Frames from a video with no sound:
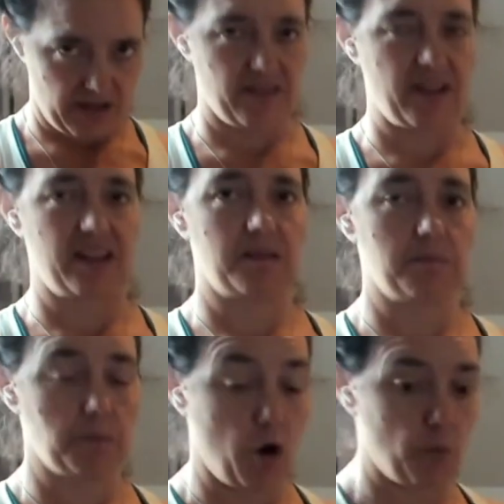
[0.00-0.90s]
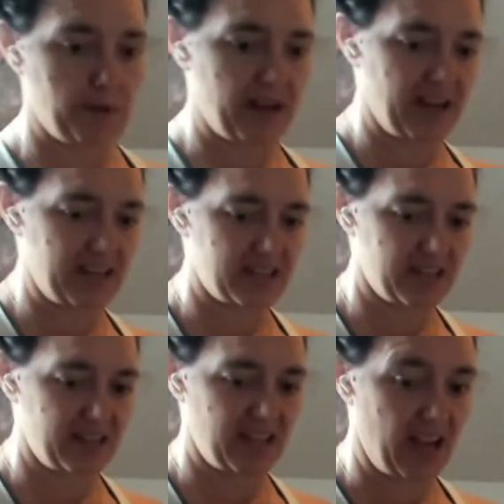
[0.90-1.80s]
and then open it
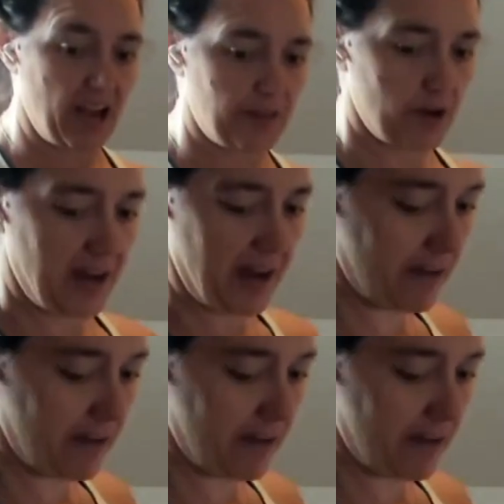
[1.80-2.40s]
into the other